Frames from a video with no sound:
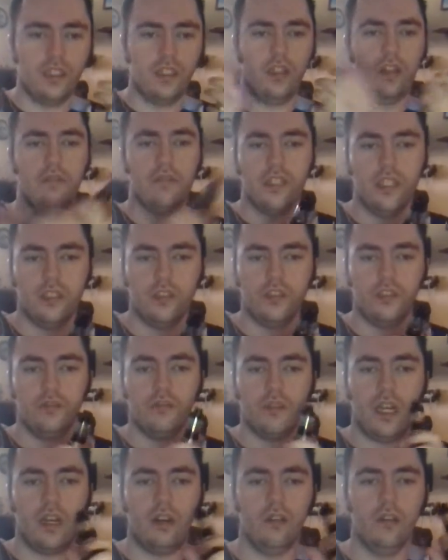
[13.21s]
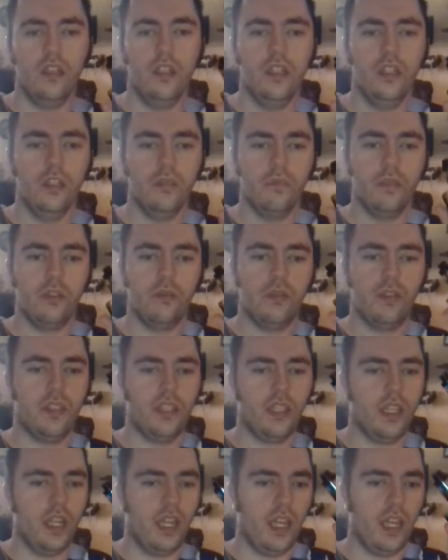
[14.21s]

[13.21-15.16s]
I did already a shootout between